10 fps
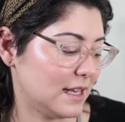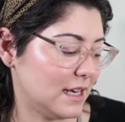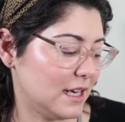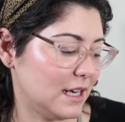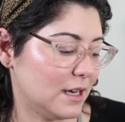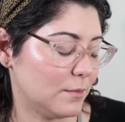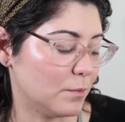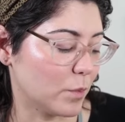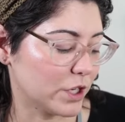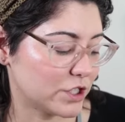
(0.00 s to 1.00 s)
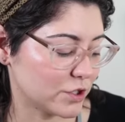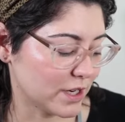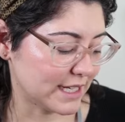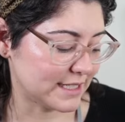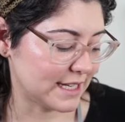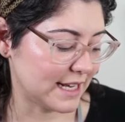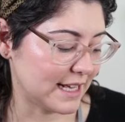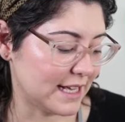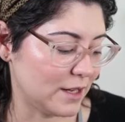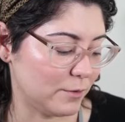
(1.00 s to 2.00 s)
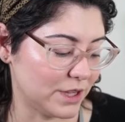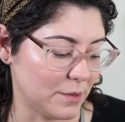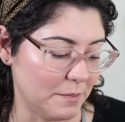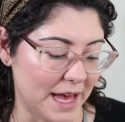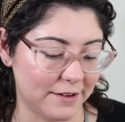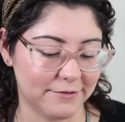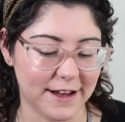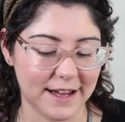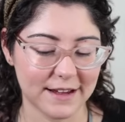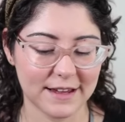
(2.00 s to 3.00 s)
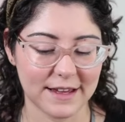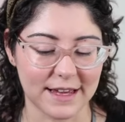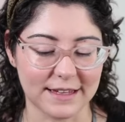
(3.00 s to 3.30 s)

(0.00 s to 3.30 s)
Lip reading: the moisturizing in with the mattifying